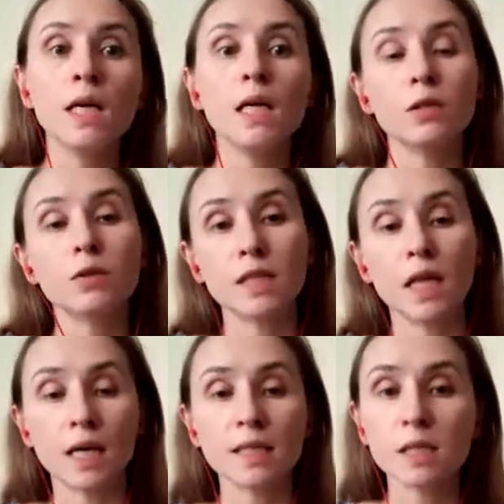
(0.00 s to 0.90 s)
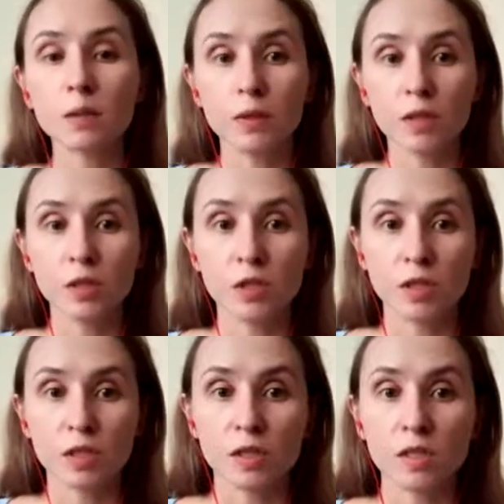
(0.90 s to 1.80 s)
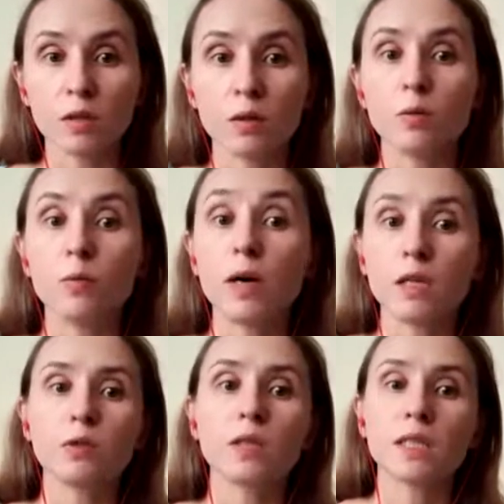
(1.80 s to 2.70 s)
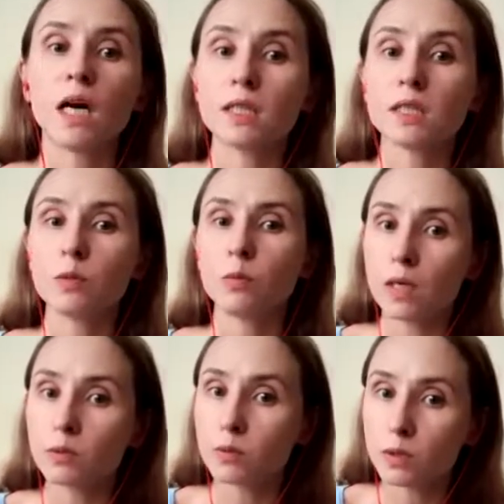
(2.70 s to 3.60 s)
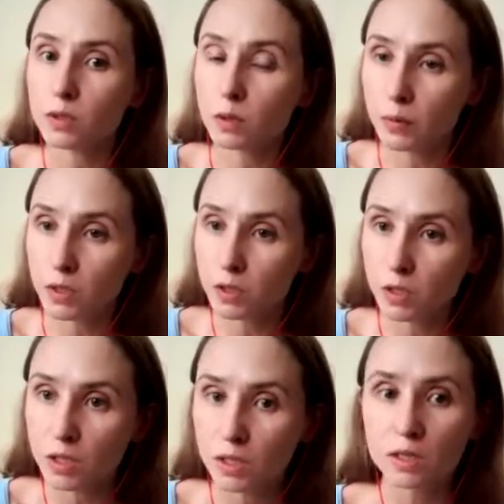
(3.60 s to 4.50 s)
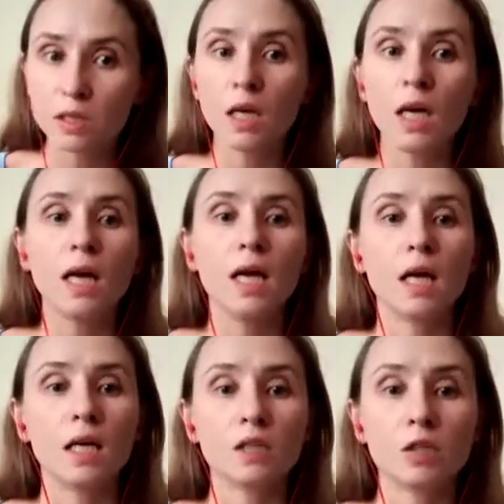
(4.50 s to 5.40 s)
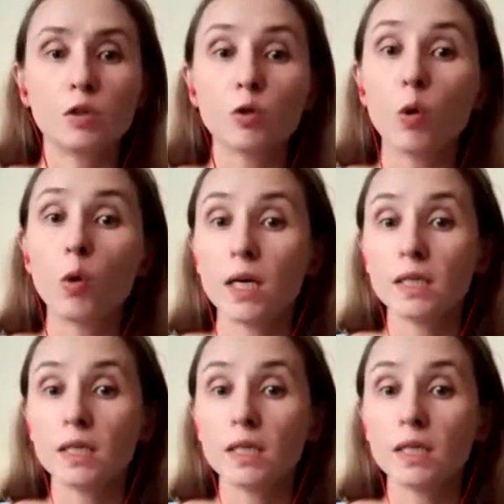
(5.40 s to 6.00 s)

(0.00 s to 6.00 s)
You can ask question, or you can ask one word question and draw a